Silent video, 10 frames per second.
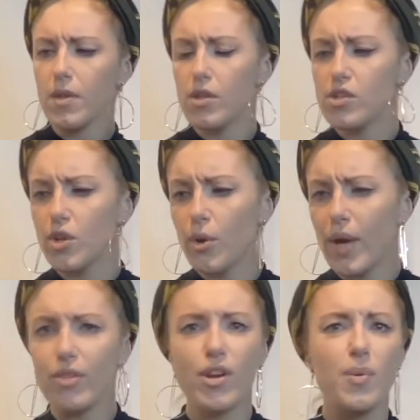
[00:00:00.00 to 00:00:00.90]
So I
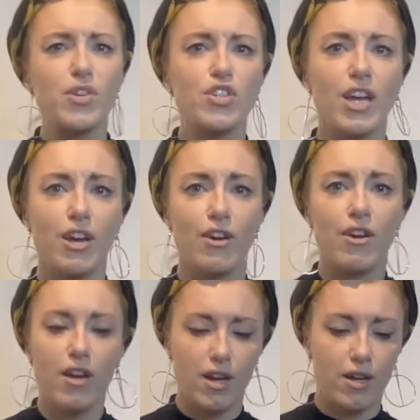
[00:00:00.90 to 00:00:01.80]
thought I would
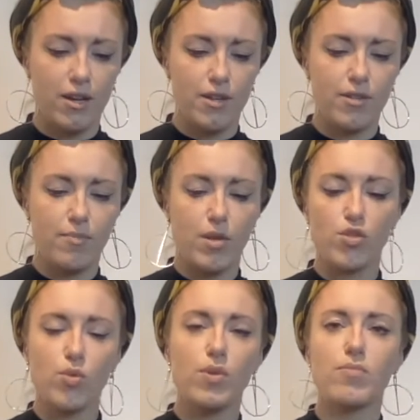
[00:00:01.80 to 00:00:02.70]
share a
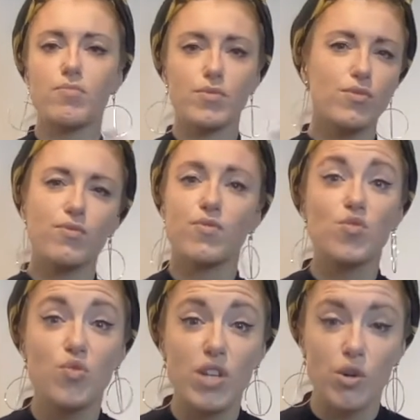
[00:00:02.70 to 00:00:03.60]
short sort of
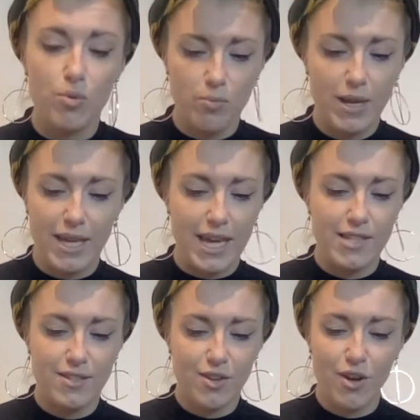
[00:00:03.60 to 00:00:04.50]
trio, I
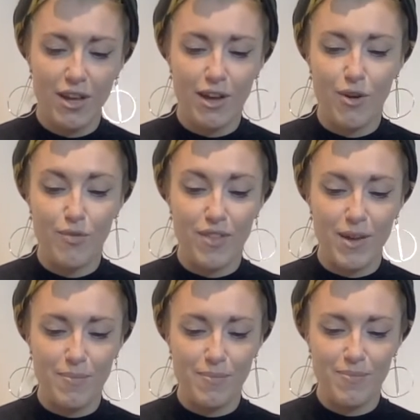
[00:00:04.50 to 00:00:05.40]
guess, of
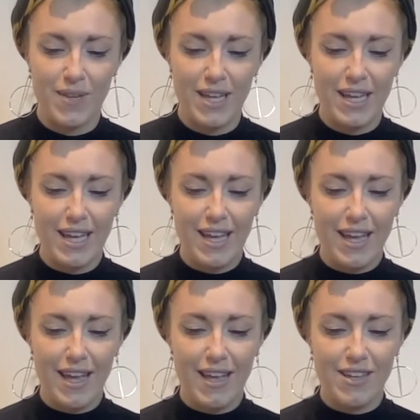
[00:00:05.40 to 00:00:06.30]
them
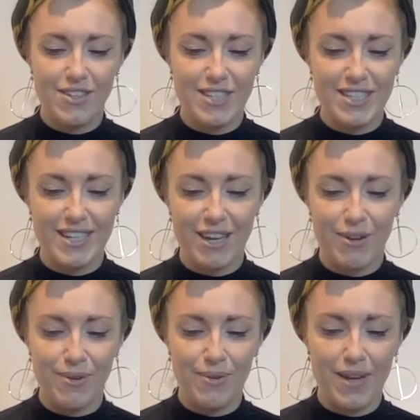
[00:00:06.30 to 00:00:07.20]
just
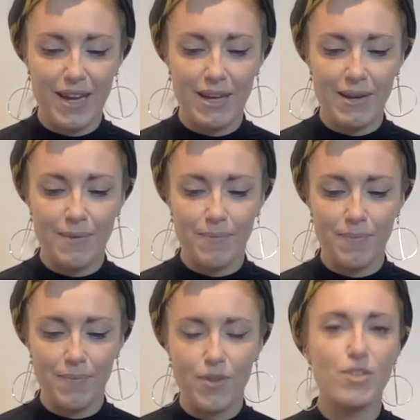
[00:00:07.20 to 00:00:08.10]
now.
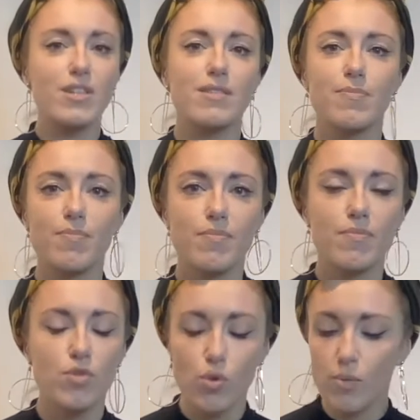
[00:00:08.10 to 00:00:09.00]
They're just
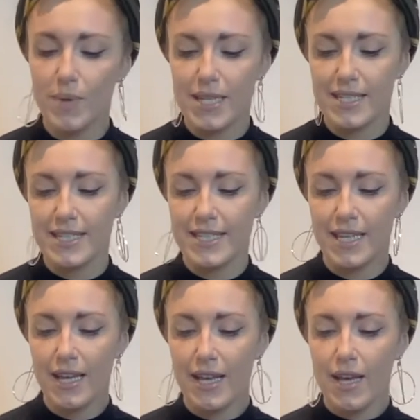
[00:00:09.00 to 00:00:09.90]
short pieces,
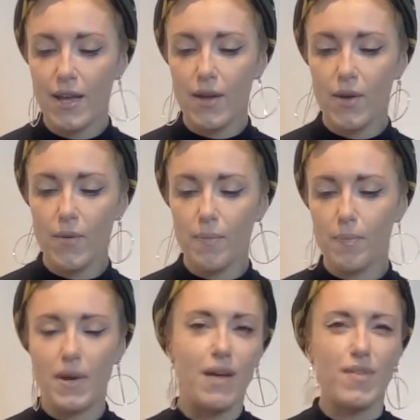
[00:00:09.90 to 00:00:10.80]

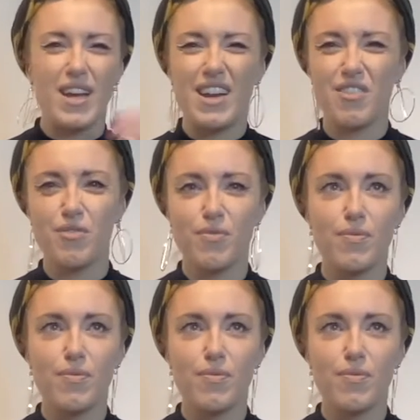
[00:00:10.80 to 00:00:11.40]
but have a kind of